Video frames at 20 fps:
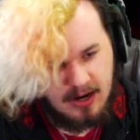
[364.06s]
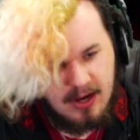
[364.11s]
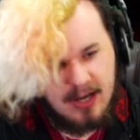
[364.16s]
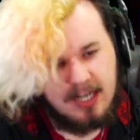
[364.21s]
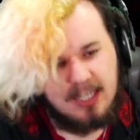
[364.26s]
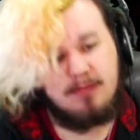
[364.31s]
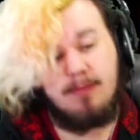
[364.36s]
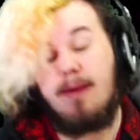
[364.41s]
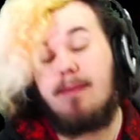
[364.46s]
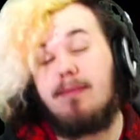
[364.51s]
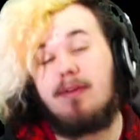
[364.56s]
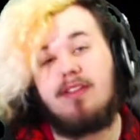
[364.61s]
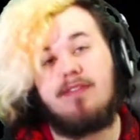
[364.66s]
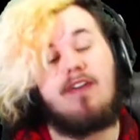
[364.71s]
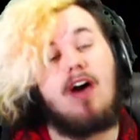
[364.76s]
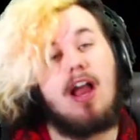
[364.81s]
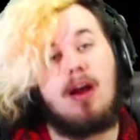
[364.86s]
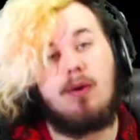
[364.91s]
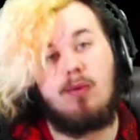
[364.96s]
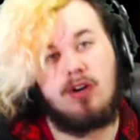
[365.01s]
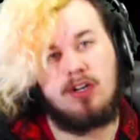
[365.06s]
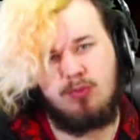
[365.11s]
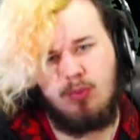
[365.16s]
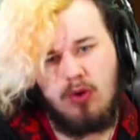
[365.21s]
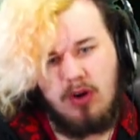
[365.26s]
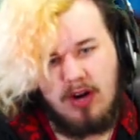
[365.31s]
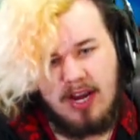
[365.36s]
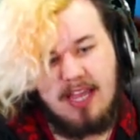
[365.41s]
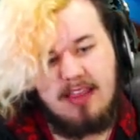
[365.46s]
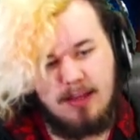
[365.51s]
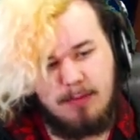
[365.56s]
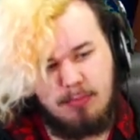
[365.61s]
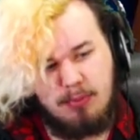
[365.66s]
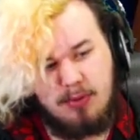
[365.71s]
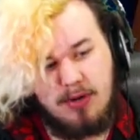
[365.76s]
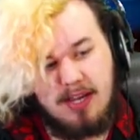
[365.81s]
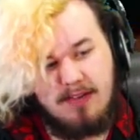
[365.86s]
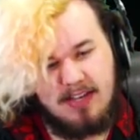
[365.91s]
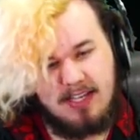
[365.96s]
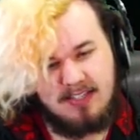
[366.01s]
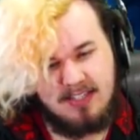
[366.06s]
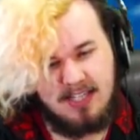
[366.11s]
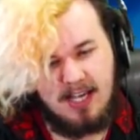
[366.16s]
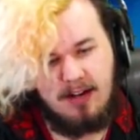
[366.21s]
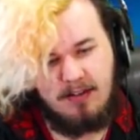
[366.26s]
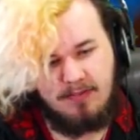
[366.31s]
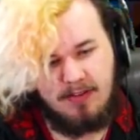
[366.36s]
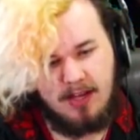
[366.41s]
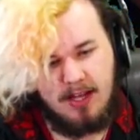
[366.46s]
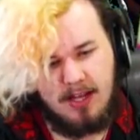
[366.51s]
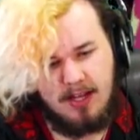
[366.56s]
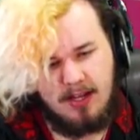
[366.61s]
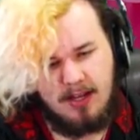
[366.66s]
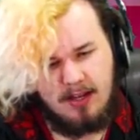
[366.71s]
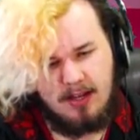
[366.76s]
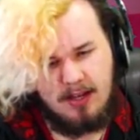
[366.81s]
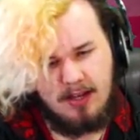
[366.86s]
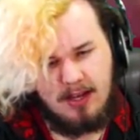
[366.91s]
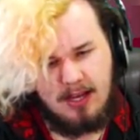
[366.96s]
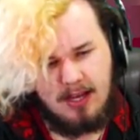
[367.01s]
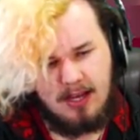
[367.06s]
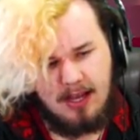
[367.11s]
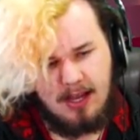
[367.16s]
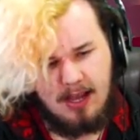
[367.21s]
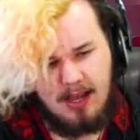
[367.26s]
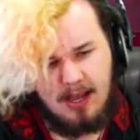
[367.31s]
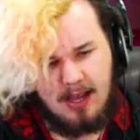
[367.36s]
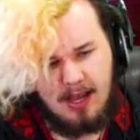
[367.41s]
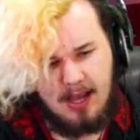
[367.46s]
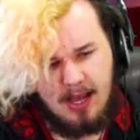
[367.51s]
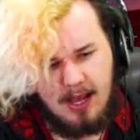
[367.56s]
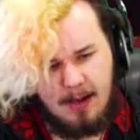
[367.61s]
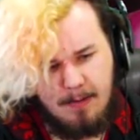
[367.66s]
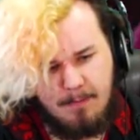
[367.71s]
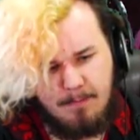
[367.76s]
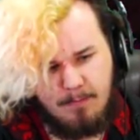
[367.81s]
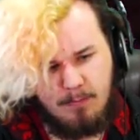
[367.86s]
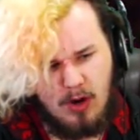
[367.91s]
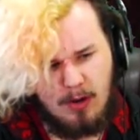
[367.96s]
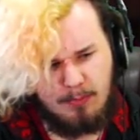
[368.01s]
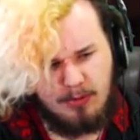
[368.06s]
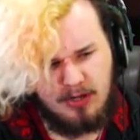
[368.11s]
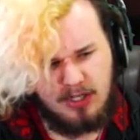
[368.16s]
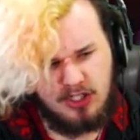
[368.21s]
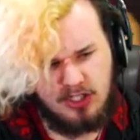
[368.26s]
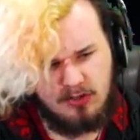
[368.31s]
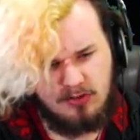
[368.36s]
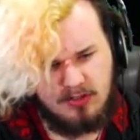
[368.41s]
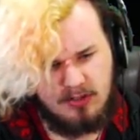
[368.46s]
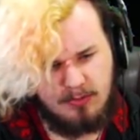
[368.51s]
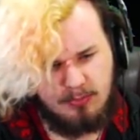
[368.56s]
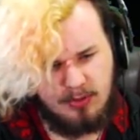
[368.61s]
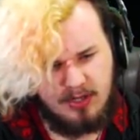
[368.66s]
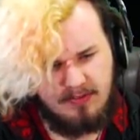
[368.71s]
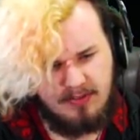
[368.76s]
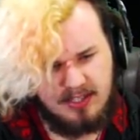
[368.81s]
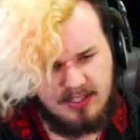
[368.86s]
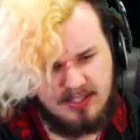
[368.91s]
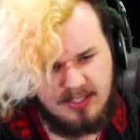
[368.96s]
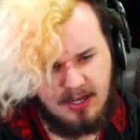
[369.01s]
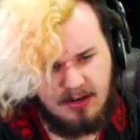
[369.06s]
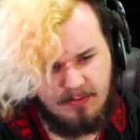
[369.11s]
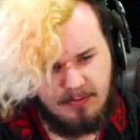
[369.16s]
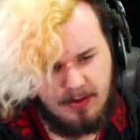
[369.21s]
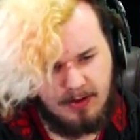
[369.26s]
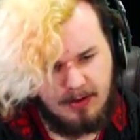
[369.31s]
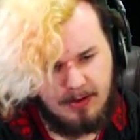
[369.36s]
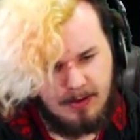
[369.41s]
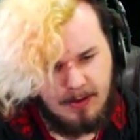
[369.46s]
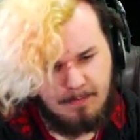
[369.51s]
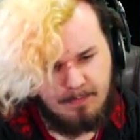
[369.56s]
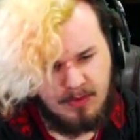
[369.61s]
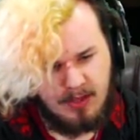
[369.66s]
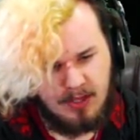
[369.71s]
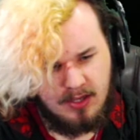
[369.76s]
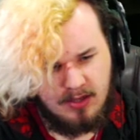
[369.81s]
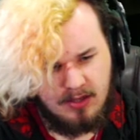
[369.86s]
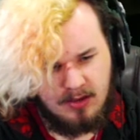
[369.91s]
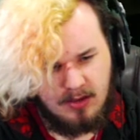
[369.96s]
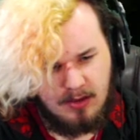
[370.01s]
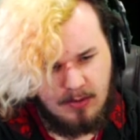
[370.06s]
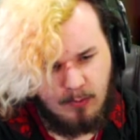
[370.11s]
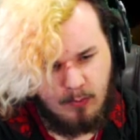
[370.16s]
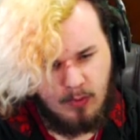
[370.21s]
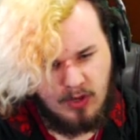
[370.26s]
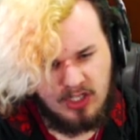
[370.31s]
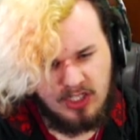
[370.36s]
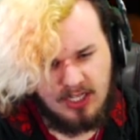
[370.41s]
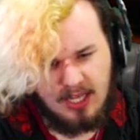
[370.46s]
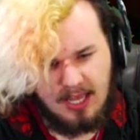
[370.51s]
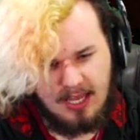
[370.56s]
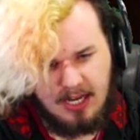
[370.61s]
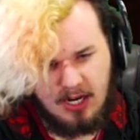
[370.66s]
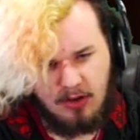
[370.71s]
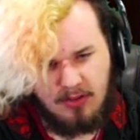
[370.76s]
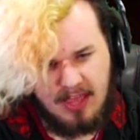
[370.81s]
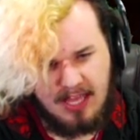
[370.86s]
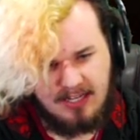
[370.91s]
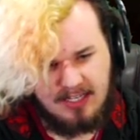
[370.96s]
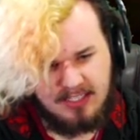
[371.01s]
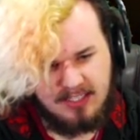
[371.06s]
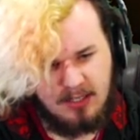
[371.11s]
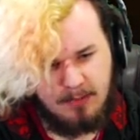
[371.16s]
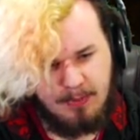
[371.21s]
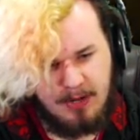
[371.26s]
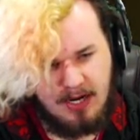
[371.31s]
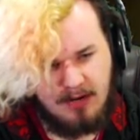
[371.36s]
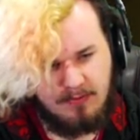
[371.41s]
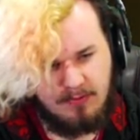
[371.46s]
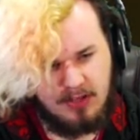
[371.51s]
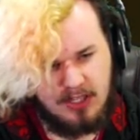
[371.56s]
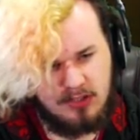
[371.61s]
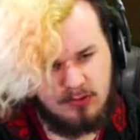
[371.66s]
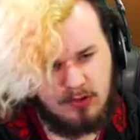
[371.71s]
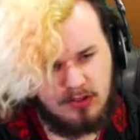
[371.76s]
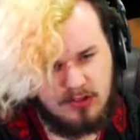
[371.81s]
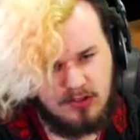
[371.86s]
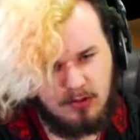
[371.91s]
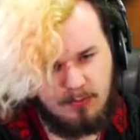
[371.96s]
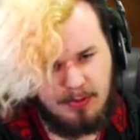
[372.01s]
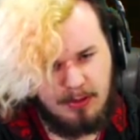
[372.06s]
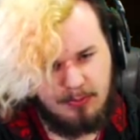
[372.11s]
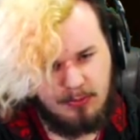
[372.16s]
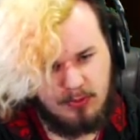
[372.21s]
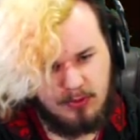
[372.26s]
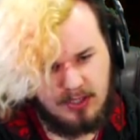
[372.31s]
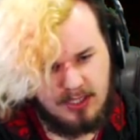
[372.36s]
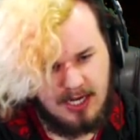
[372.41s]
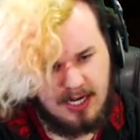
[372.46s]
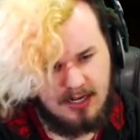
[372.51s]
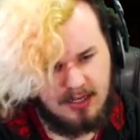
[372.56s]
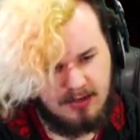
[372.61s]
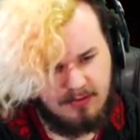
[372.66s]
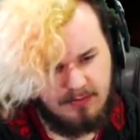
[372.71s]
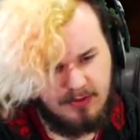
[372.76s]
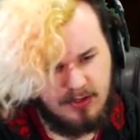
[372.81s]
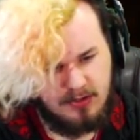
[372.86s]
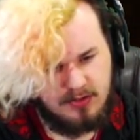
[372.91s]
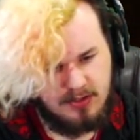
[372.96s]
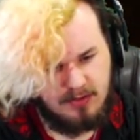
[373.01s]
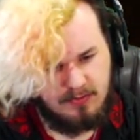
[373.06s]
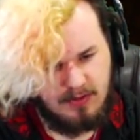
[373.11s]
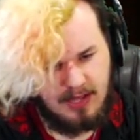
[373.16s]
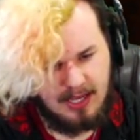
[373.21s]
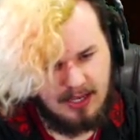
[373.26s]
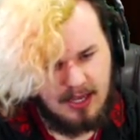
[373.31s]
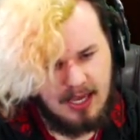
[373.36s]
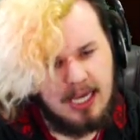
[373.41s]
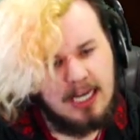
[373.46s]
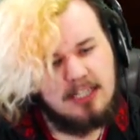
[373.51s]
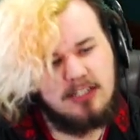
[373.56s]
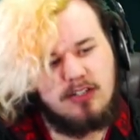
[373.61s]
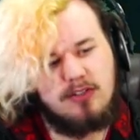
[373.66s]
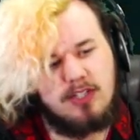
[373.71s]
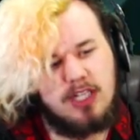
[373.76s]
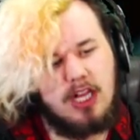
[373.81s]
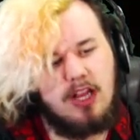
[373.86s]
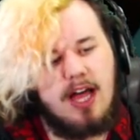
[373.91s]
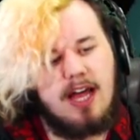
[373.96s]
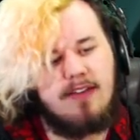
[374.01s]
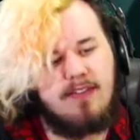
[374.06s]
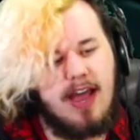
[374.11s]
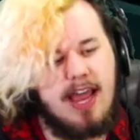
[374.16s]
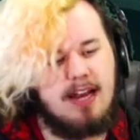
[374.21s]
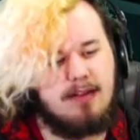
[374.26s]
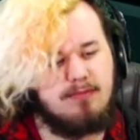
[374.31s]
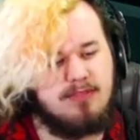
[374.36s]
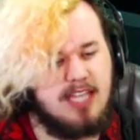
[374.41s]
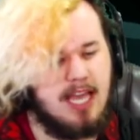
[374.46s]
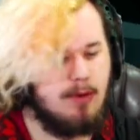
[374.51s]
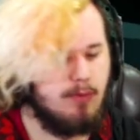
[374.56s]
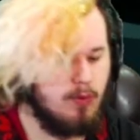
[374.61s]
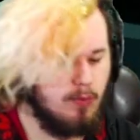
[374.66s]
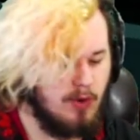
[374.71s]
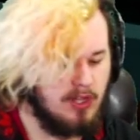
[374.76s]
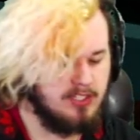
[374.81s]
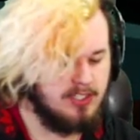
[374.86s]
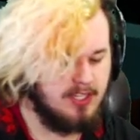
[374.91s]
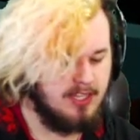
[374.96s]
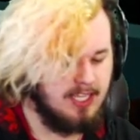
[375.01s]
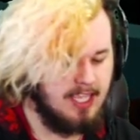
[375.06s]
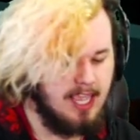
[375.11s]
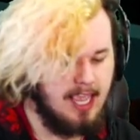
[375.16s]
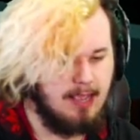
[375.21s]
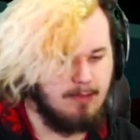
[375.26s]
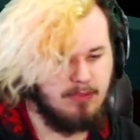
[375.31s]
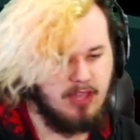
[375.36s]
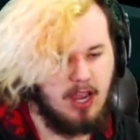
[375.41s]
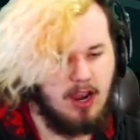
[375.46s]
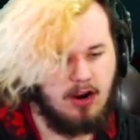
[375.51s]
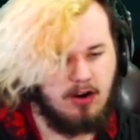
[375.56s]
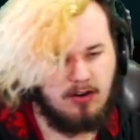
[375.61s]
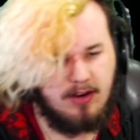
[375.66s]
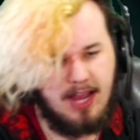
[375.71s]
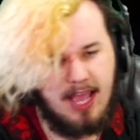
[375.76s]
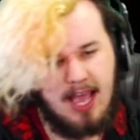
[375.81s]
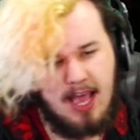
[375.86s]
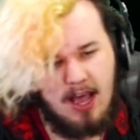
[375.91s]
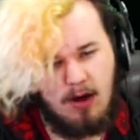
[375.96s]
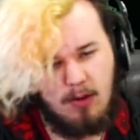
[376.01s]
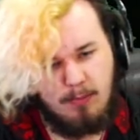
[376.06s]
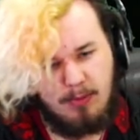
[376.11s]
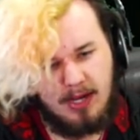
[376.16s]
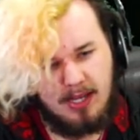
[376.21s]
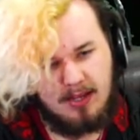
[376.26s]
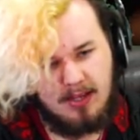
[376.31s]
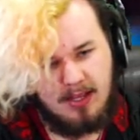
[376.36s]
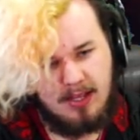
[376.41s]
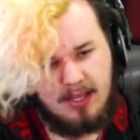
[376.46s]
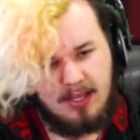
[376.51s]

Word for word: Because remember, the fireworks were in the previous alpha. Um, well, I'm pretty sure it was a previous alpha which you know they disappeared for this one so people were kind of confused of like because there was a lot of items that were once in the game that aren't now but